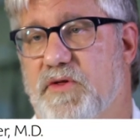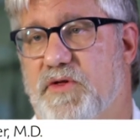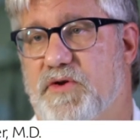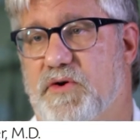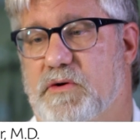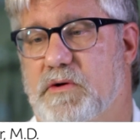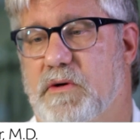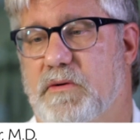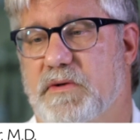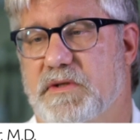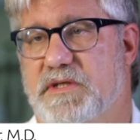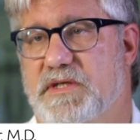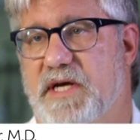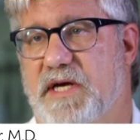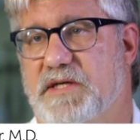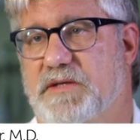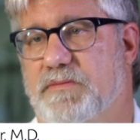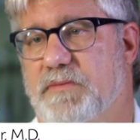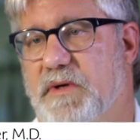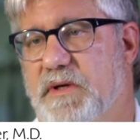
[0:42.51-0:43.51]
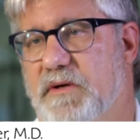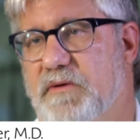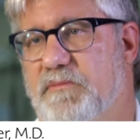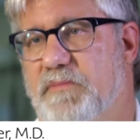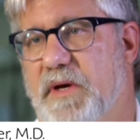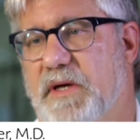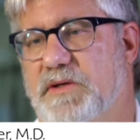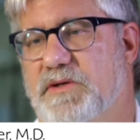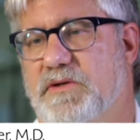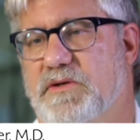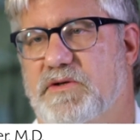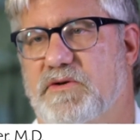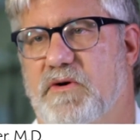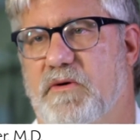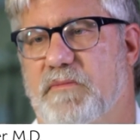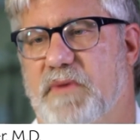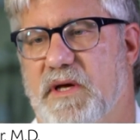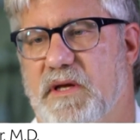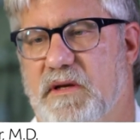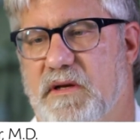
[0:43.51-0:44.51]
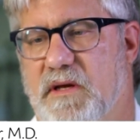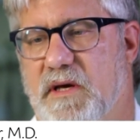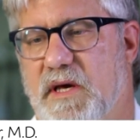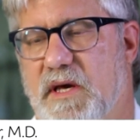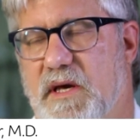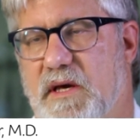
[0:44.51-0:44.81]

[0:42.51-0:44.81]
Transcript: thorough assessment of patients who have been